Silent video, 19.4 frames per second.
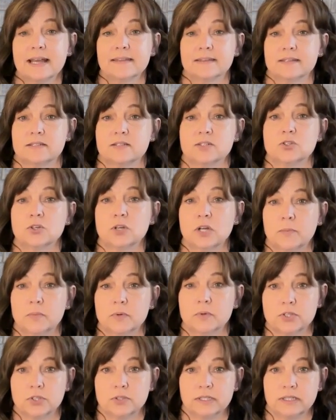this is your
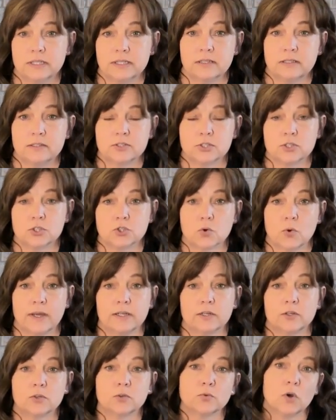opportunity to
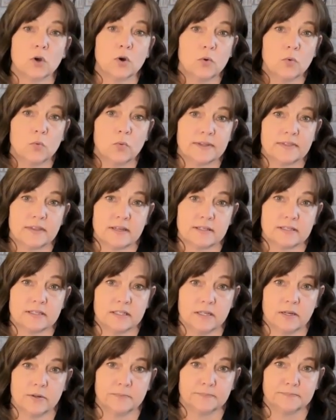join Grow with
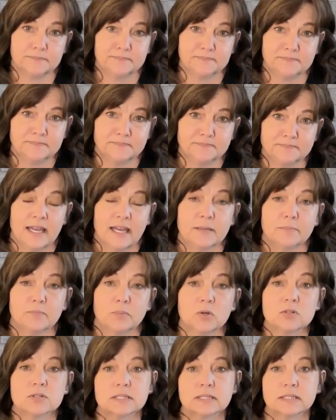SEO, a
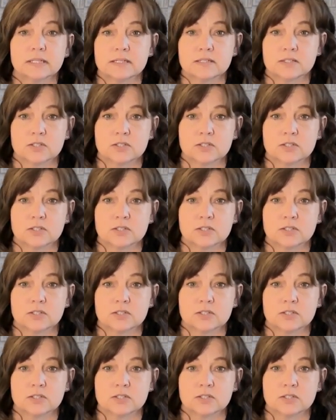personalized